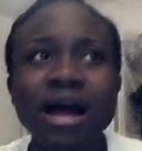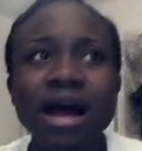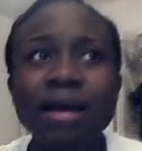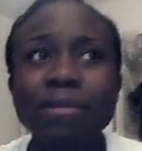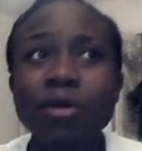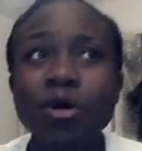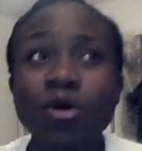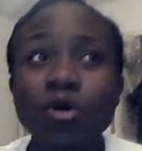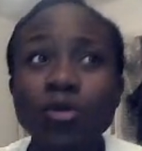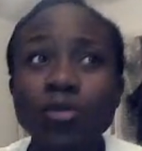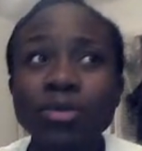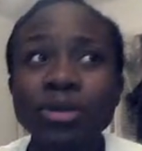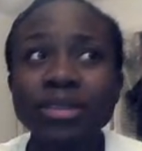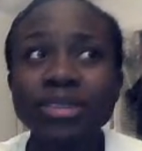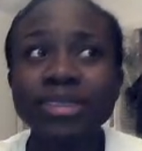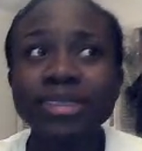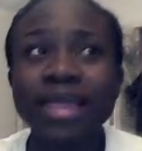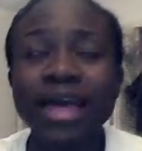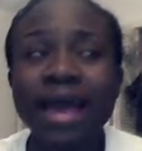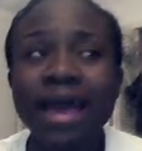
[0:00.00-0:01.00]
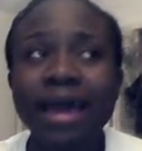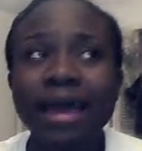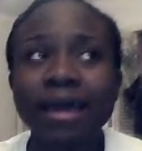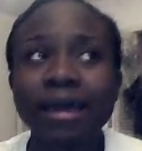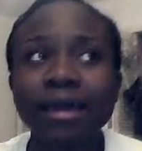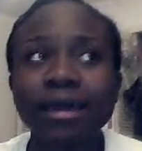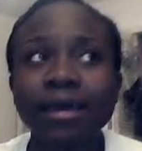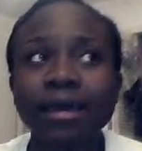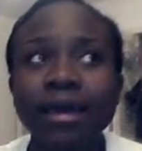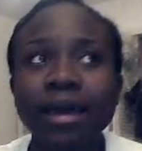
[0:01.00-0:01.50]
I'm hoping that
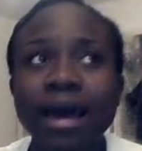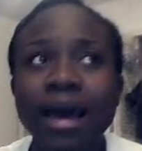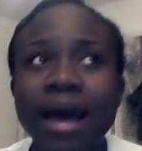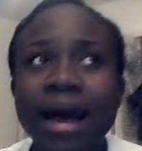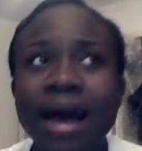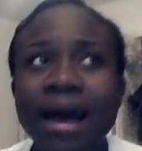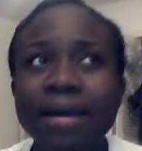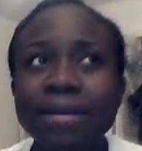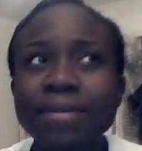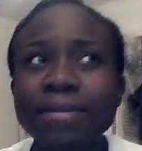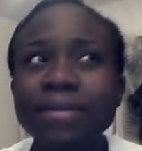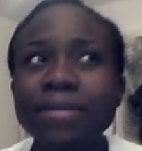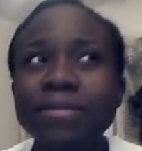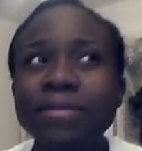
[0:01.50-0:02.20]
I